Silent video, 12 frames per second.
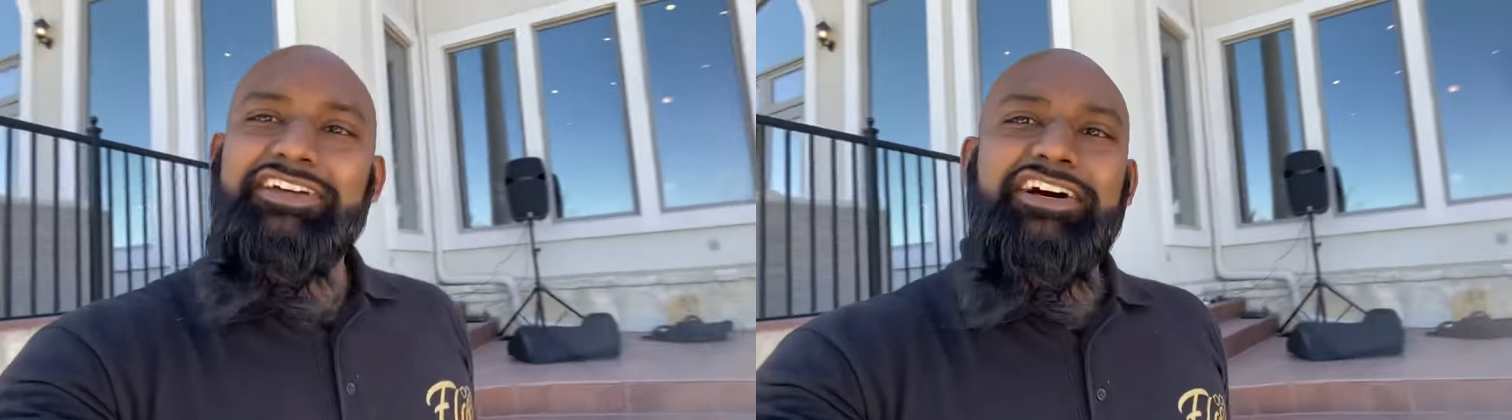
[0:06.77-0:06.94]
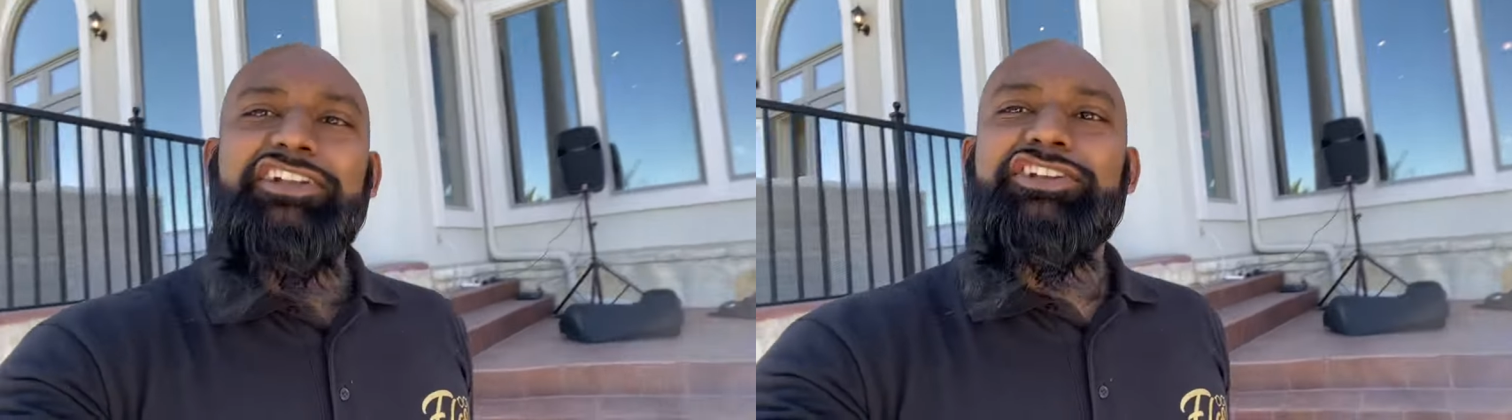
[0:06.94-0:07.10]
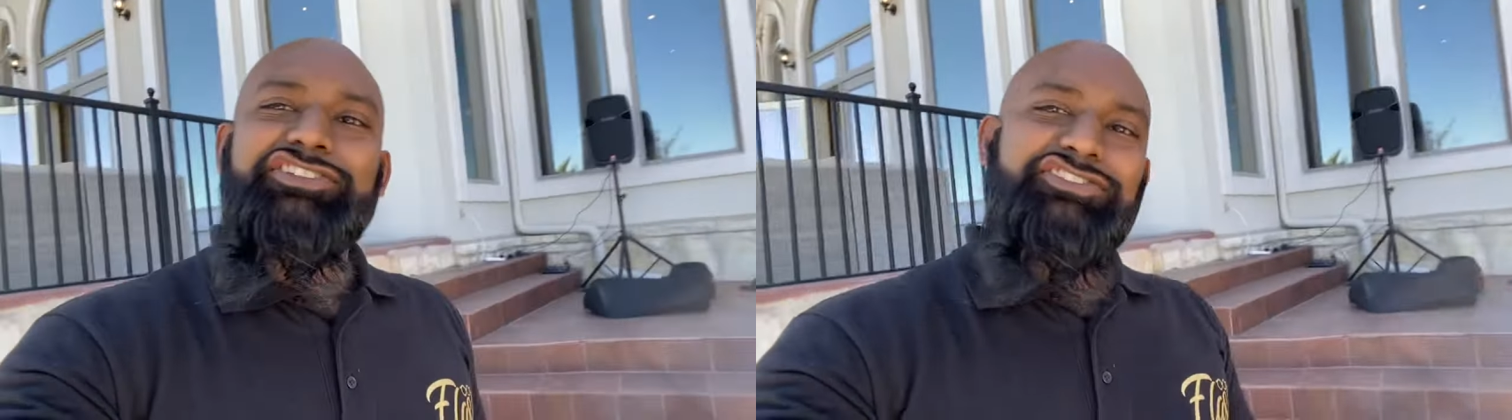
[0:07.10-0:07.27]

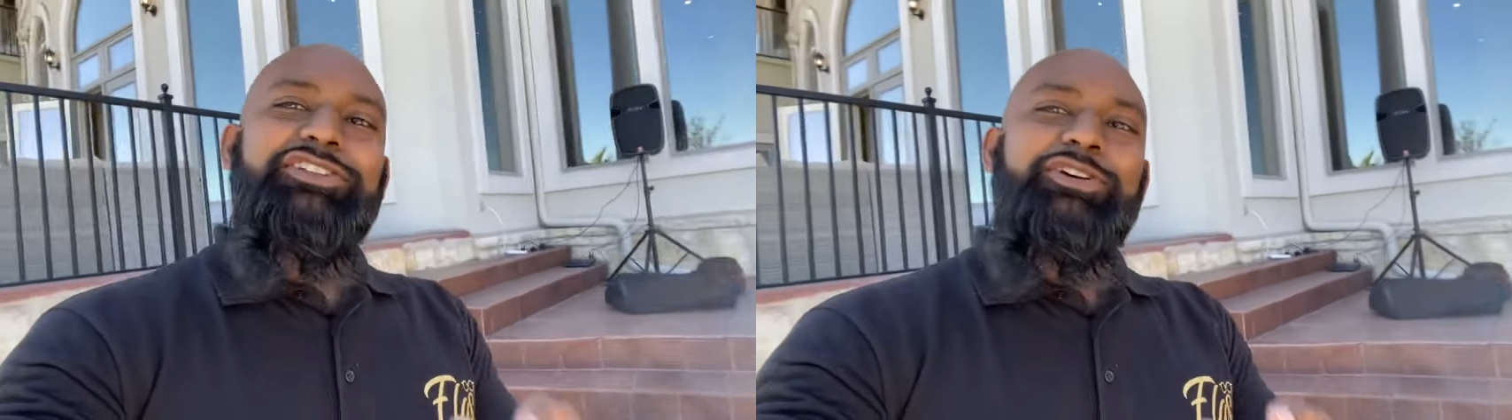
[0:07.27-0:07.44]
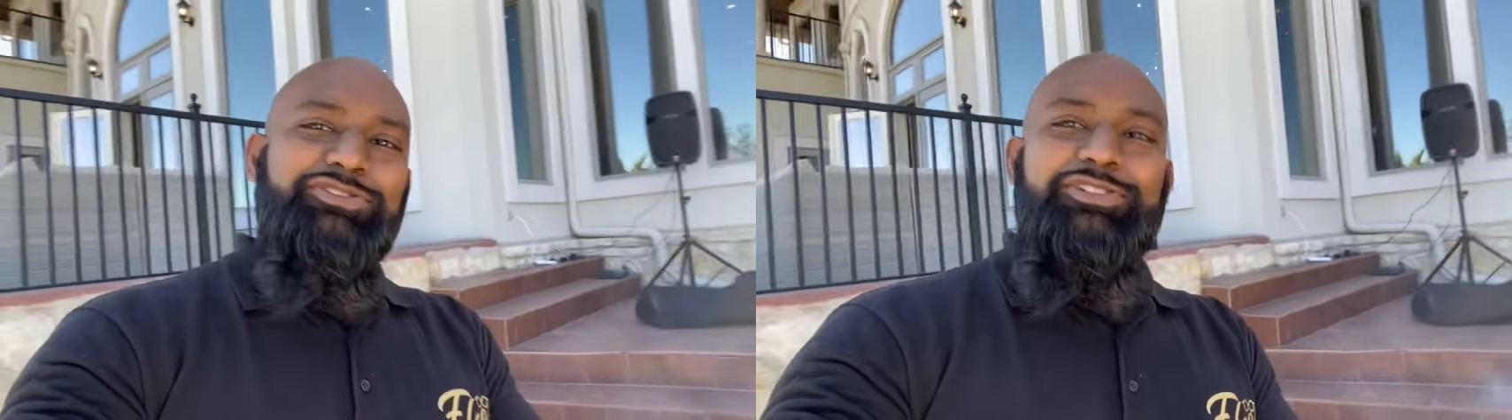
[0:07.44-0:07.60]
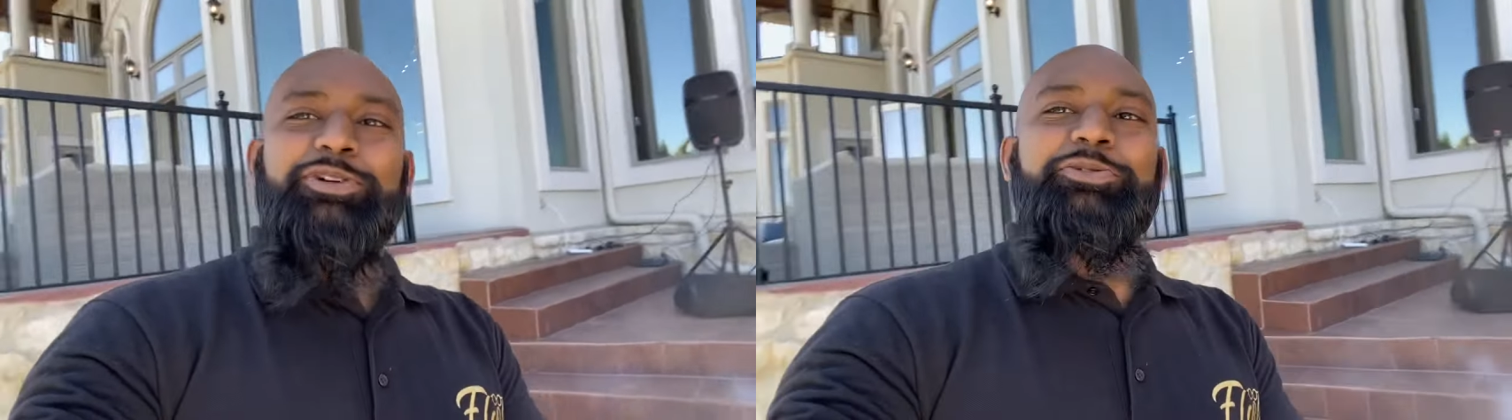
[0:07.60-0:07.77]

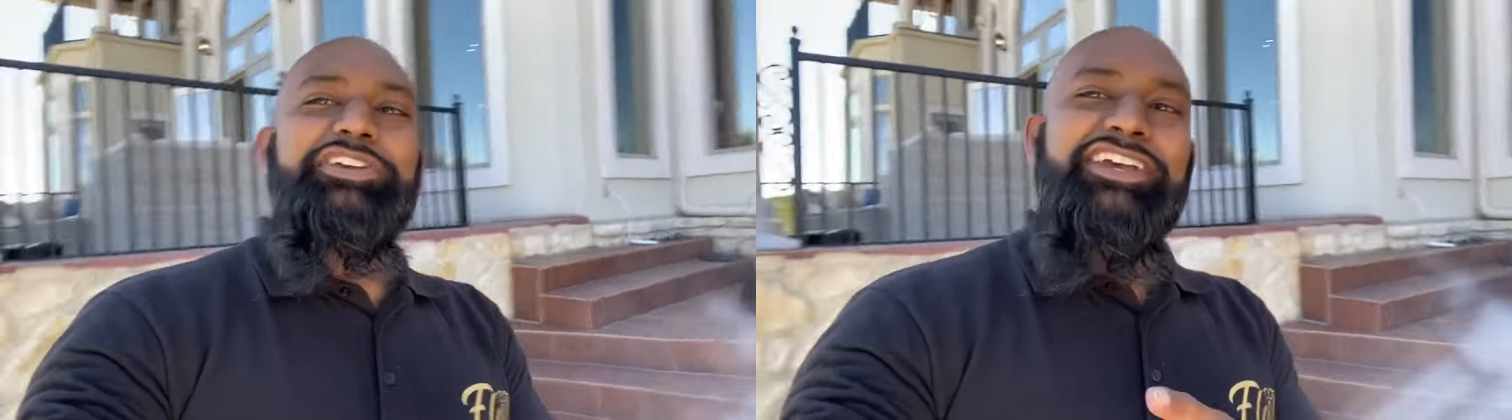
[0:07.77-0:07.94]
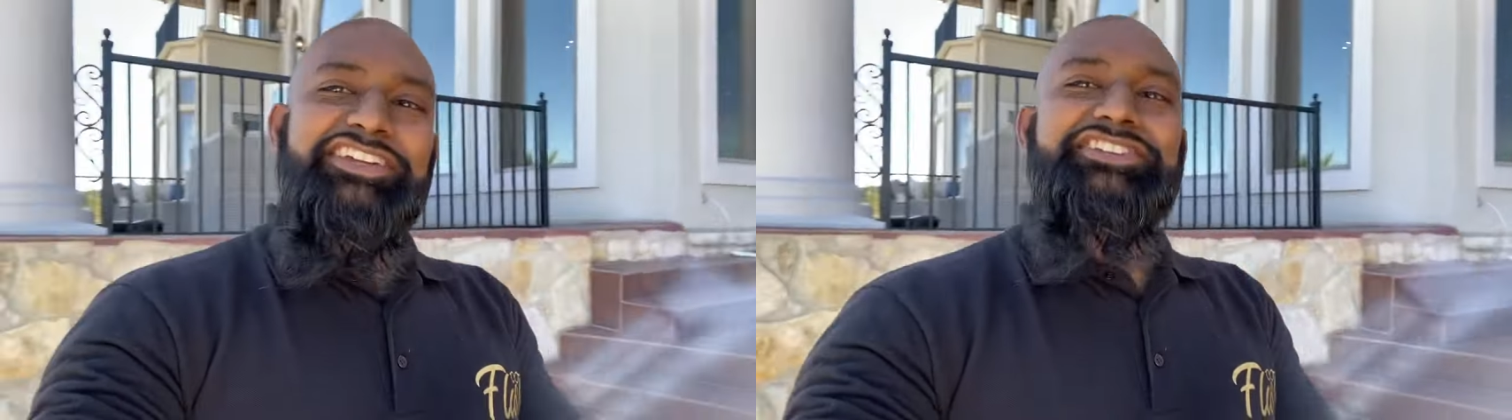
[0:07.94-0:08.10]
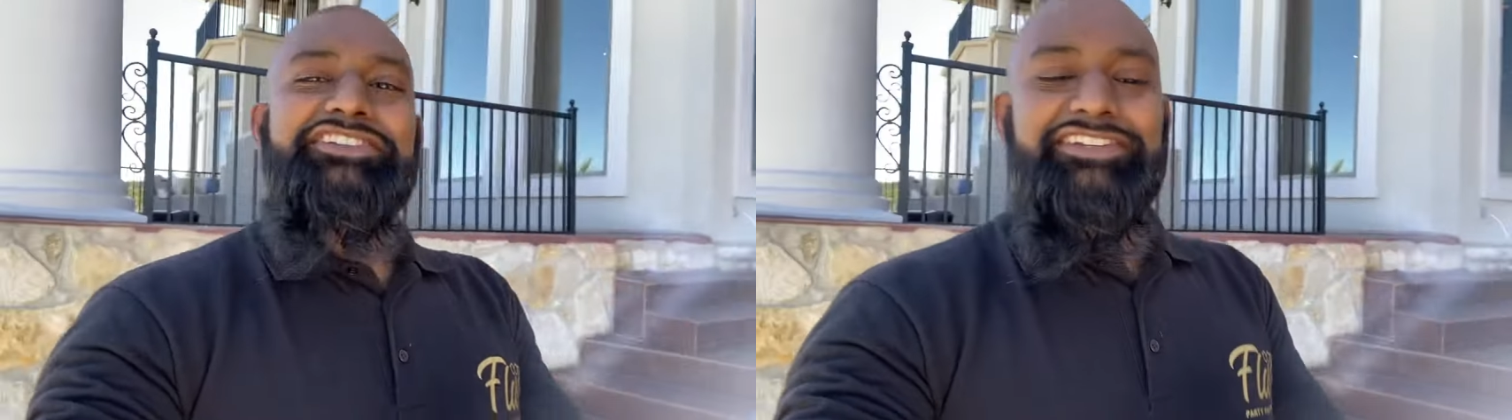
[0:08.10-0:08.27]
undisclosed
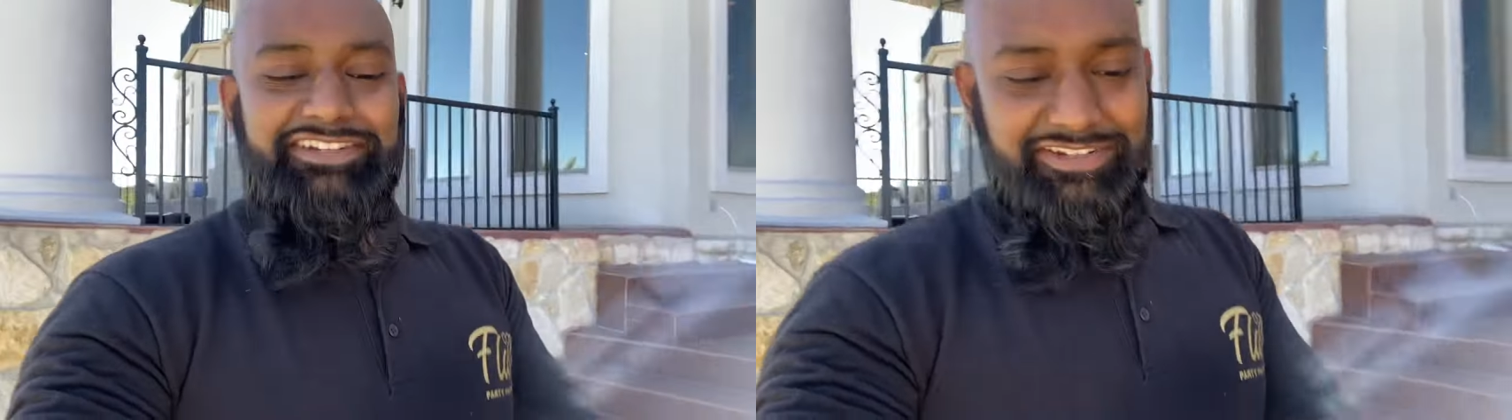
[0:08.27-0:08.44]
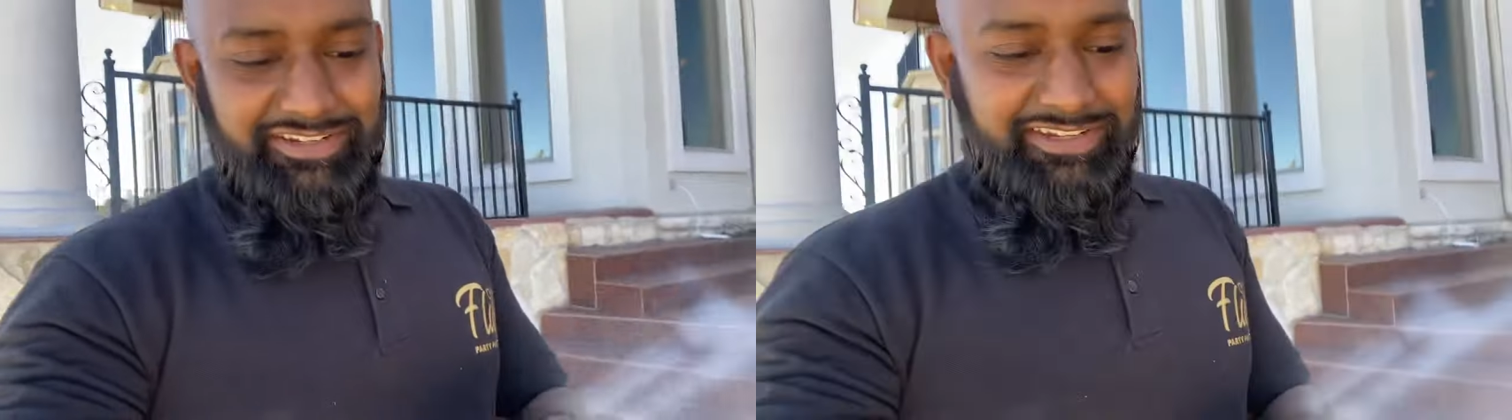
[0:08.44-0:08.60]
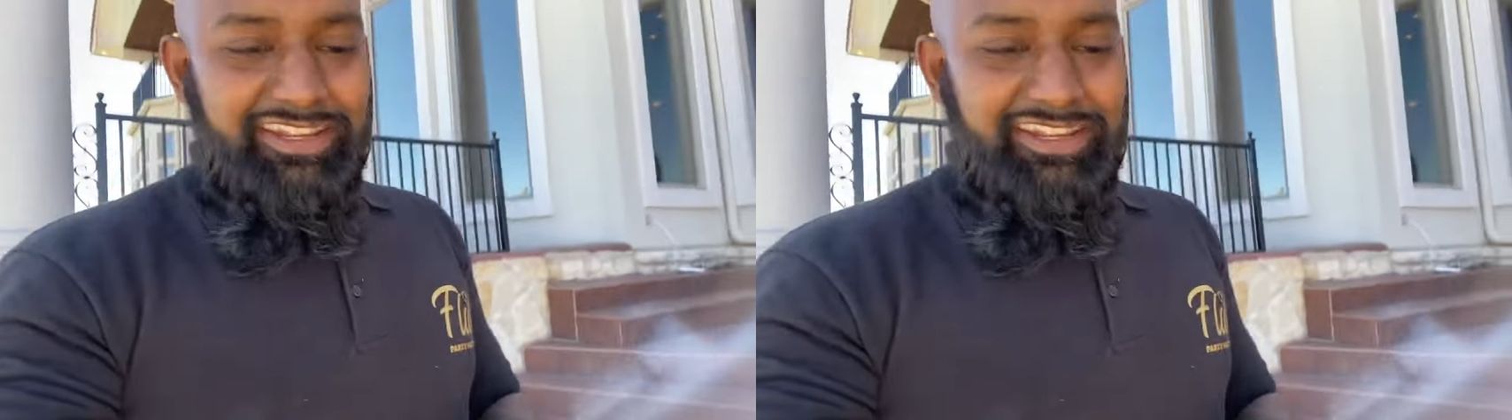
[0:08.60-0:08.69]
location.